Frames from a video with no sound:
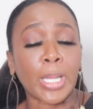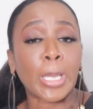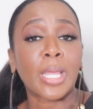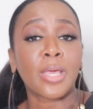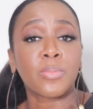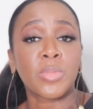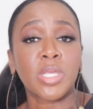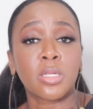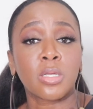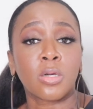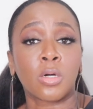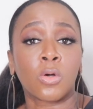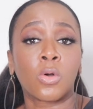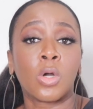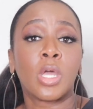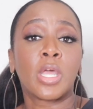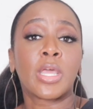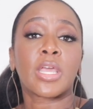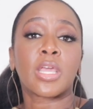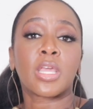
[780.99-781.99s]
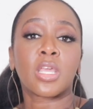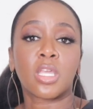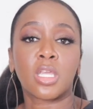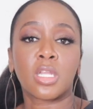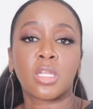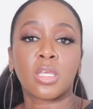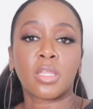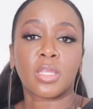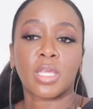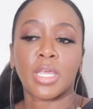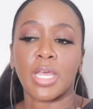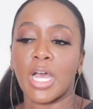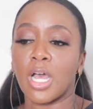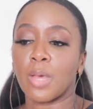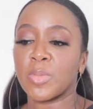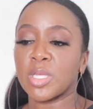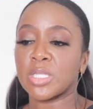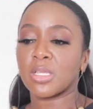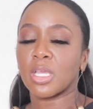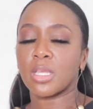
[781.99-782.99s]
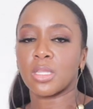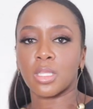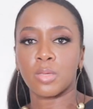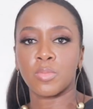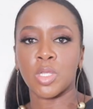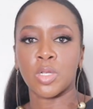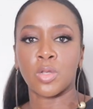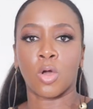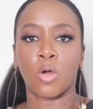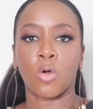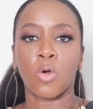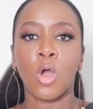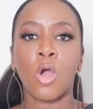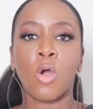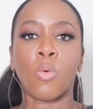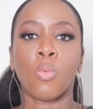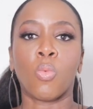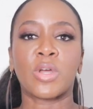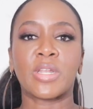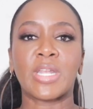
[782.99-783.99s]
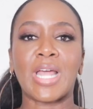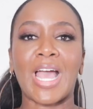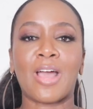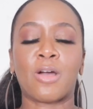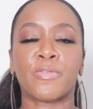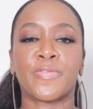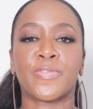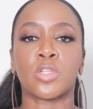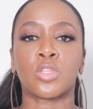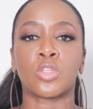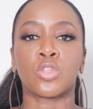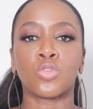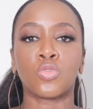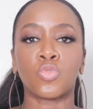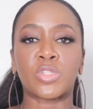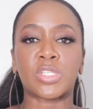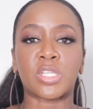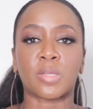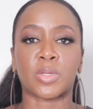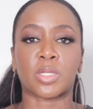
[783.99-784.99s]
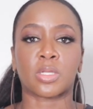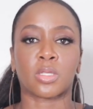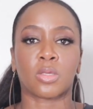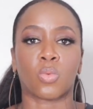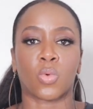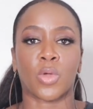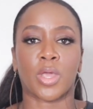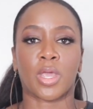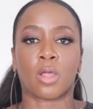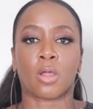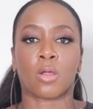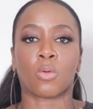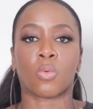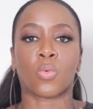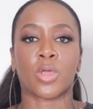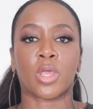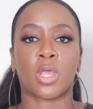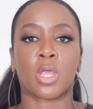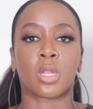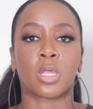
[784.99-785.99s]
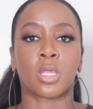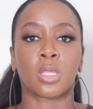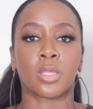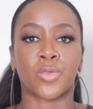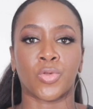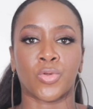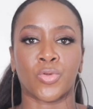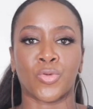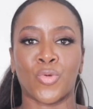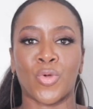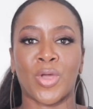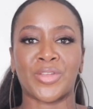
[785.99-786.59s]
Let me know in the comments and let me know what outfit you typically wear when you